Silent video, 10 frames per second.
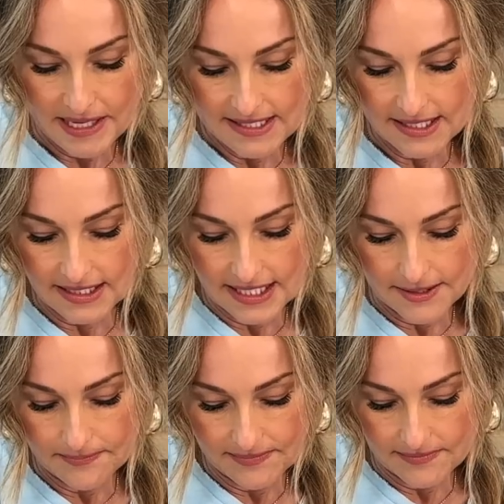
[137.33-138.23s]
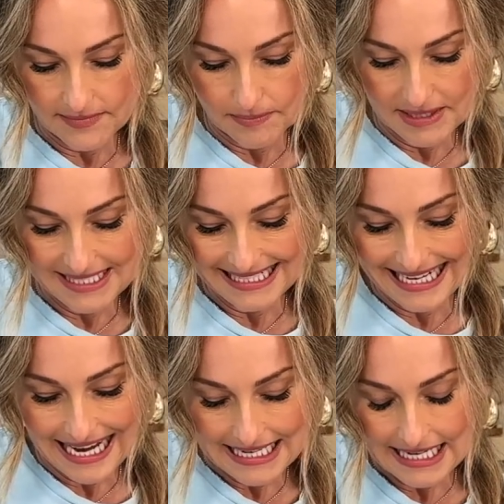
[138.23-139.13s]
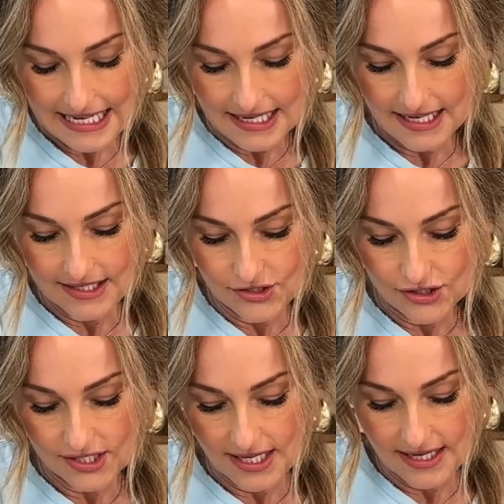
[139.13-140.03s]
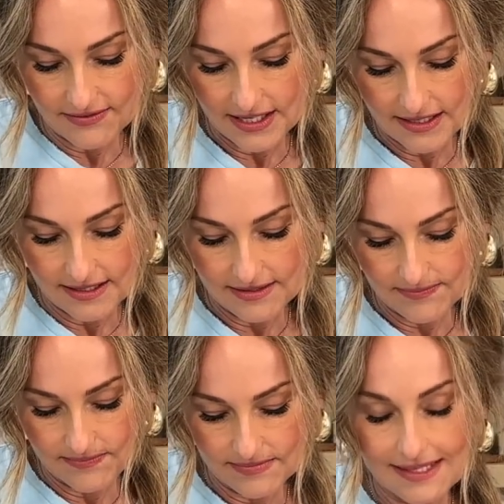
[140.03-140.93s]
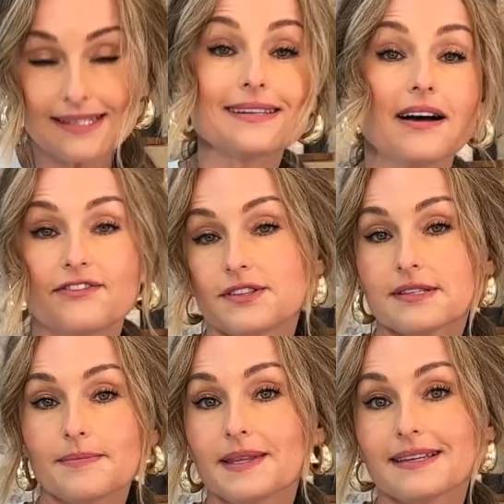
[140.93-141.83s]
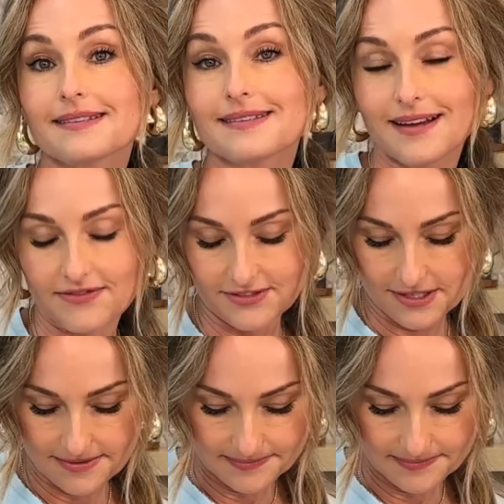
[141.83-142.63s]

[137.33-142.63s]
basically, pizza gana is just kind of like a stuffed, something stuffed.